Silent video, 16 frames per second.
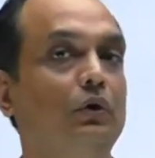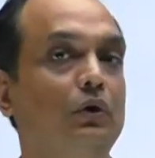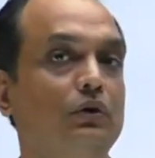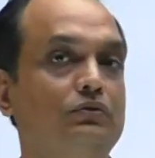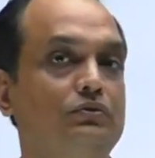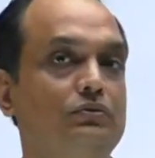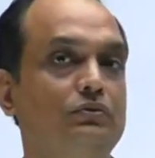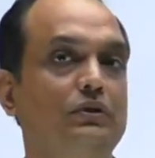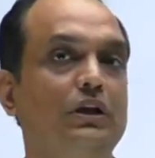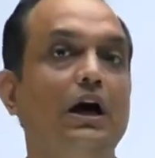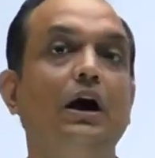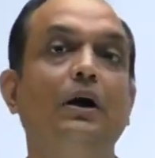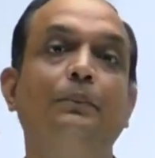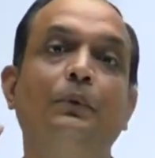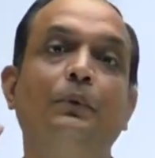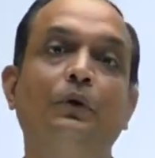goes to the
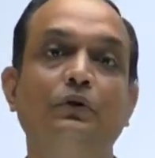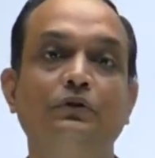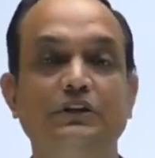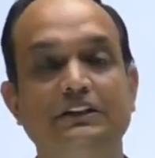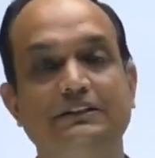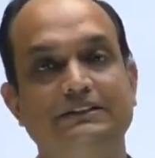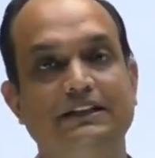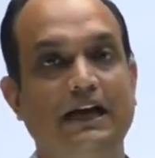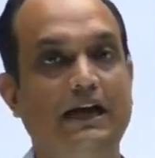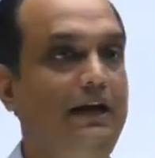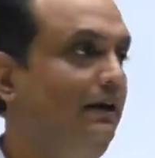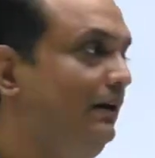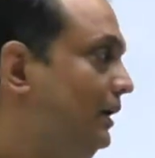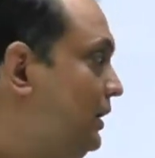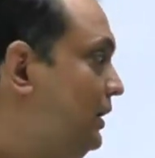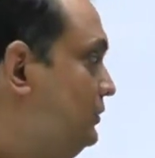opposite
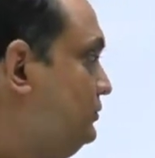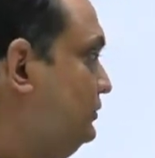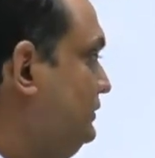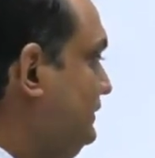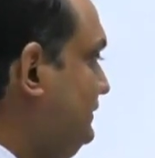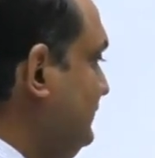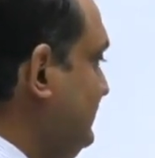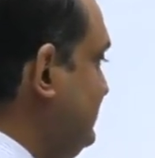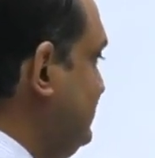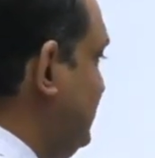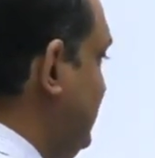side so this is